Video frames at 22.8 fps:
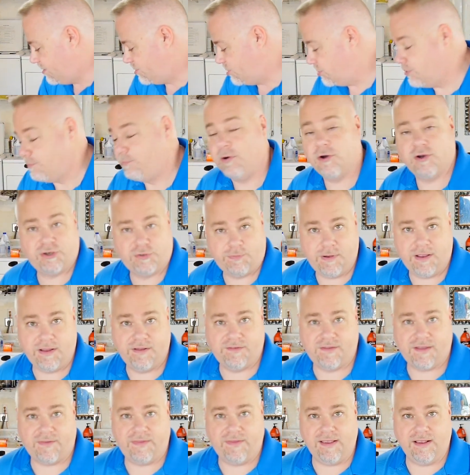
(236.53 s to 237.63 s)
2 push
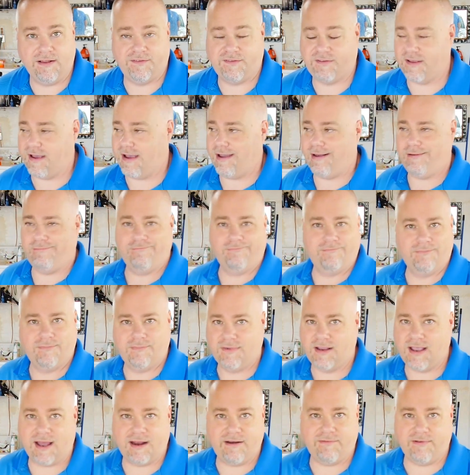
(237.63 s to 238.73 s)
pins on the inside.
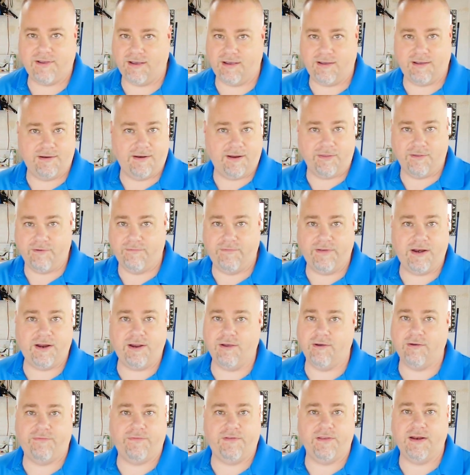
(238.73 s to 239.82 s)
Got another
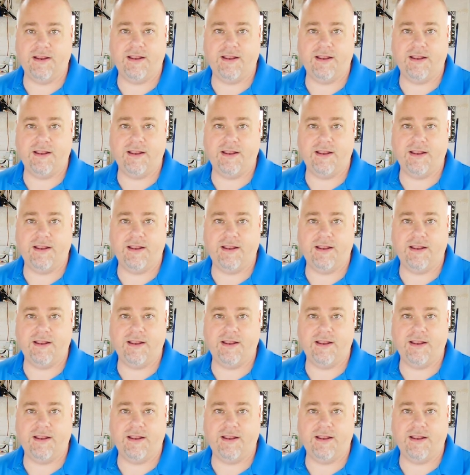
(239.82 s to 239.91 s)
video if you